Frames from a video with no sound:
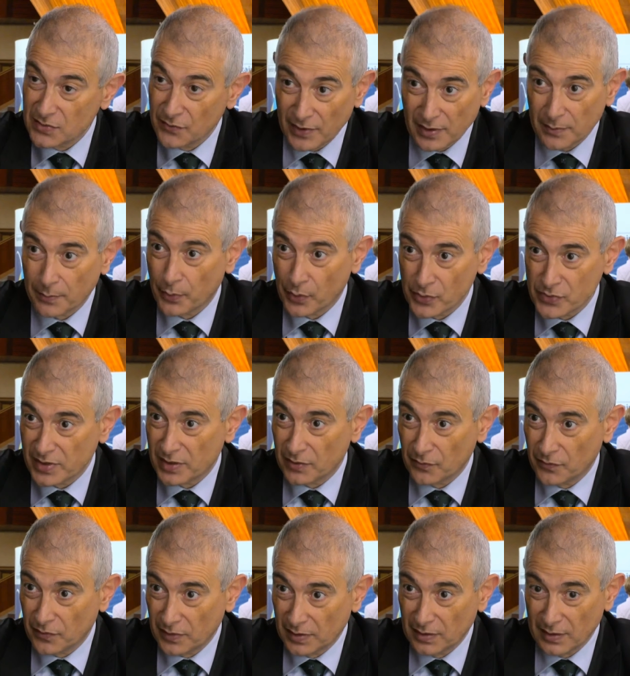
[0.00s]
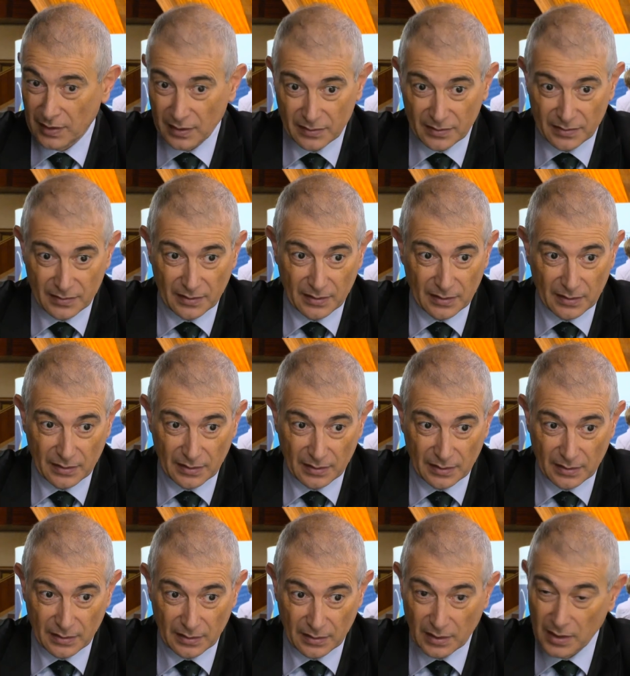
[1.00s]
very positive in that
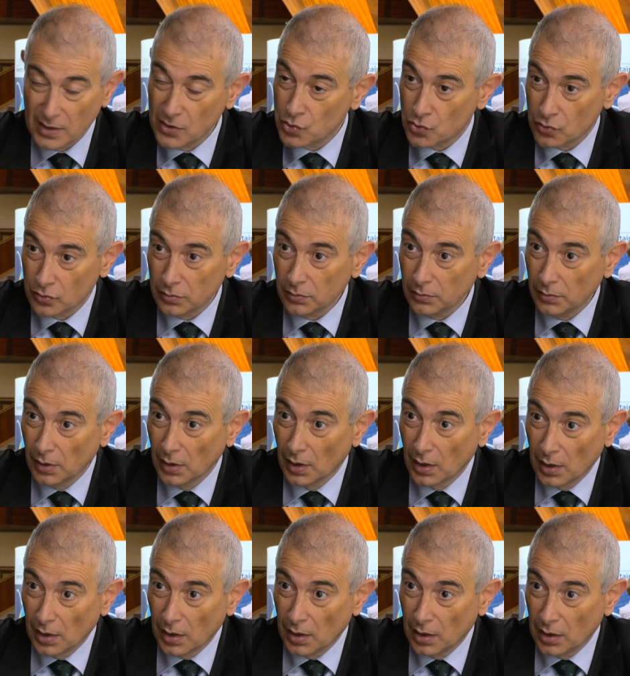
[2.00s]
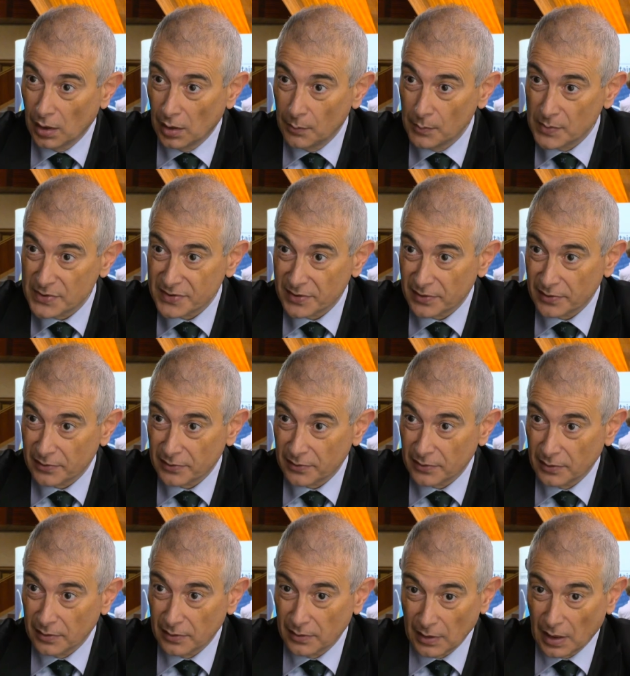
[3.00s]
issue. Mr.
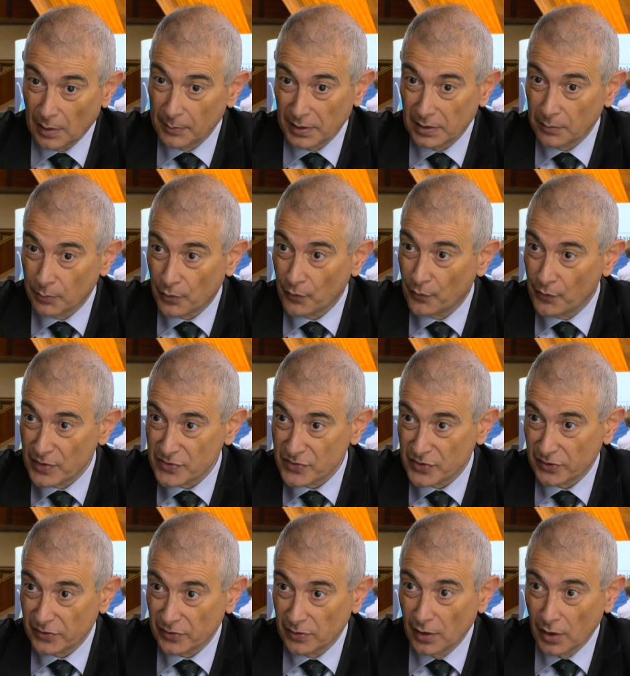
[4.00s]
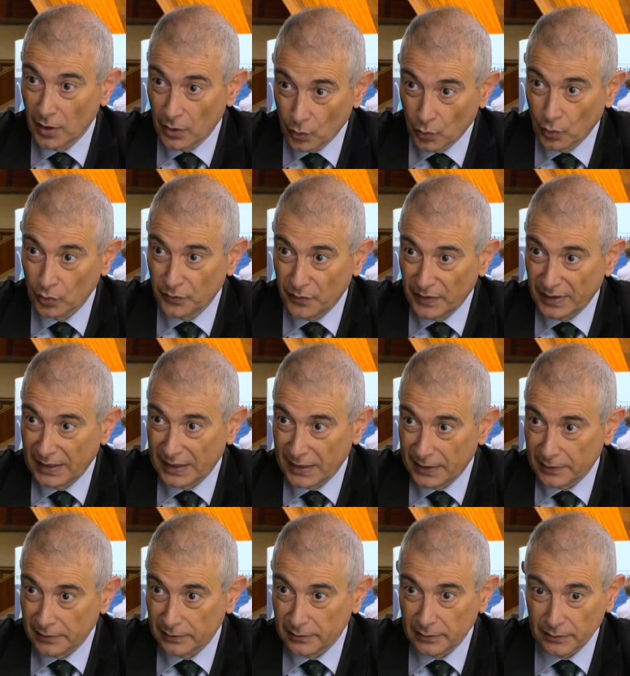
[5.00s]
I mean, Professor Goodwin
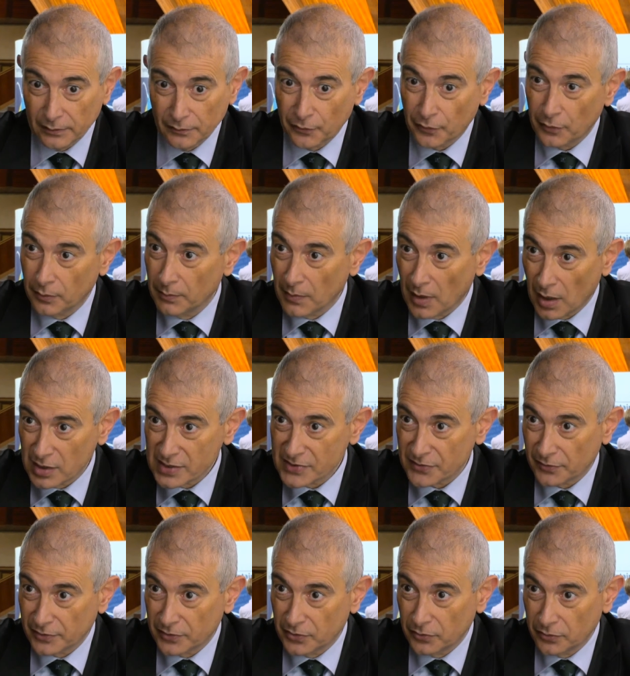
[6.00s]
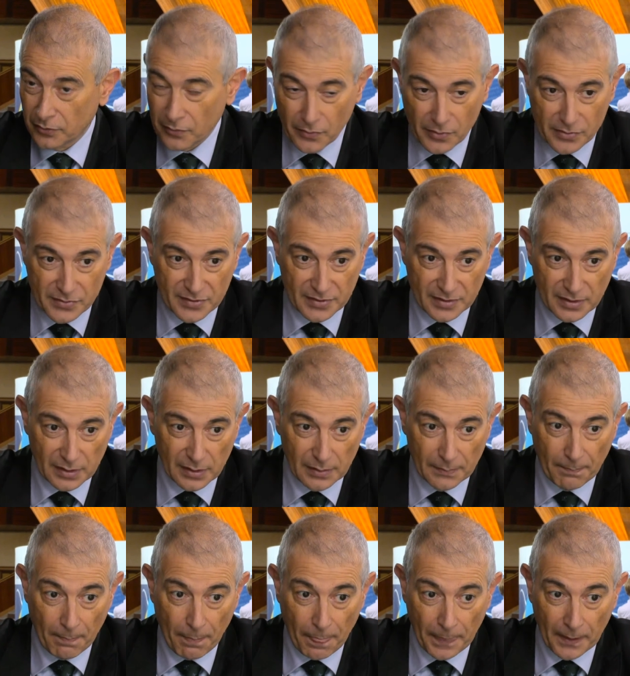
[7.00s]
Gill from Oxford University.
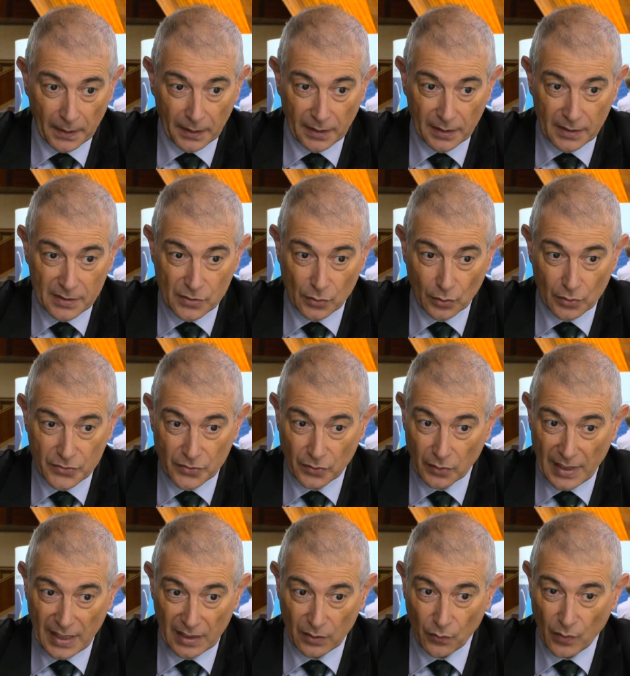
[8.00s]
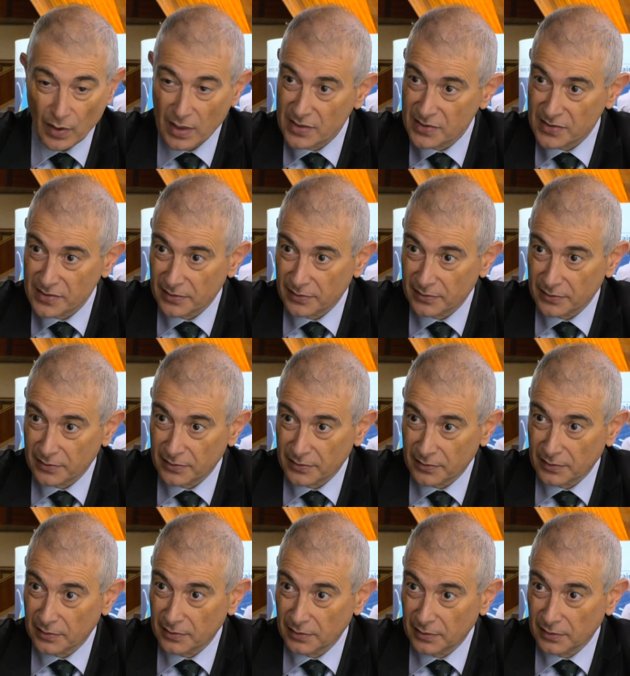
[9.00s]
He is also advisor
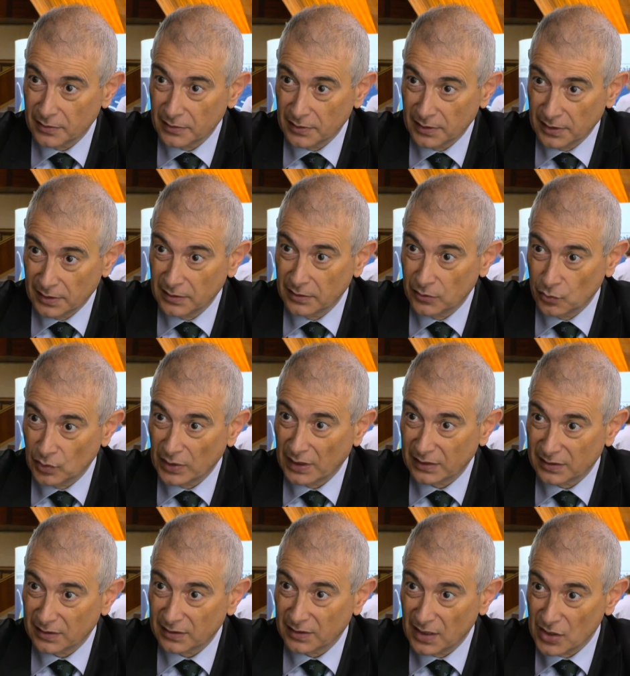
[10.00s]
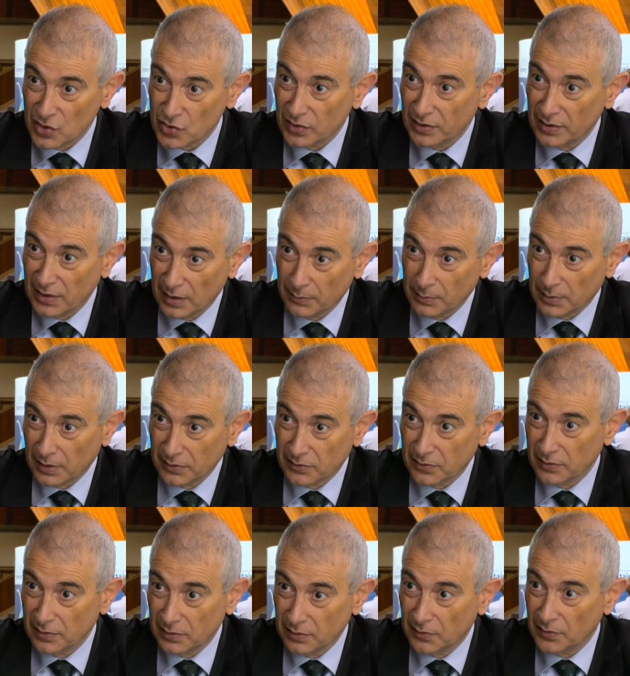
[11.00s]
in United Nations about
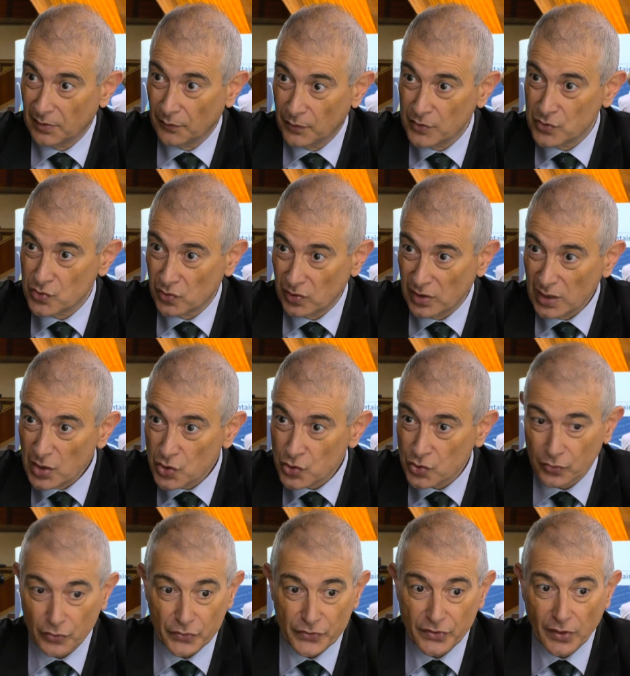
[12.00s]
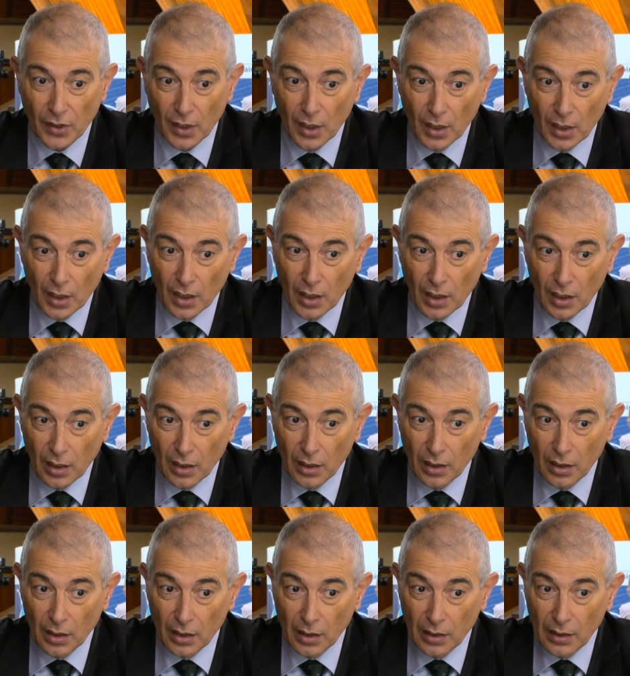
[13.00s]
refugee issues.
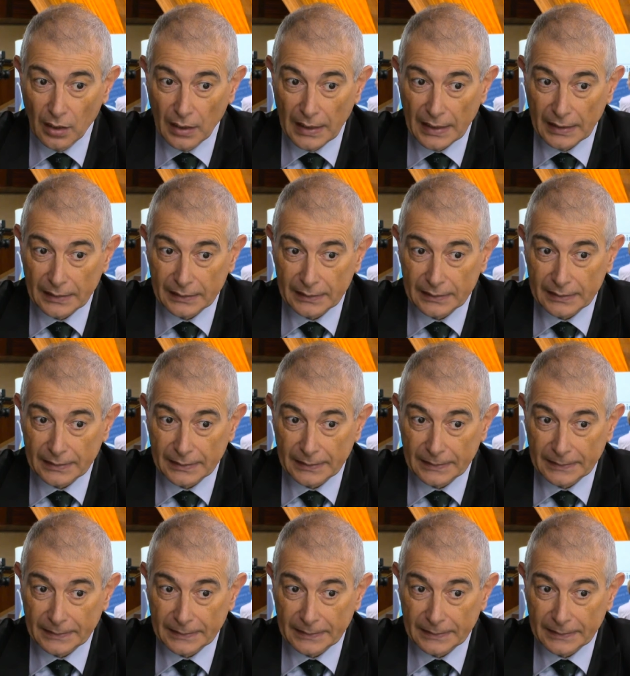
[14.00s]
Uh, and uh,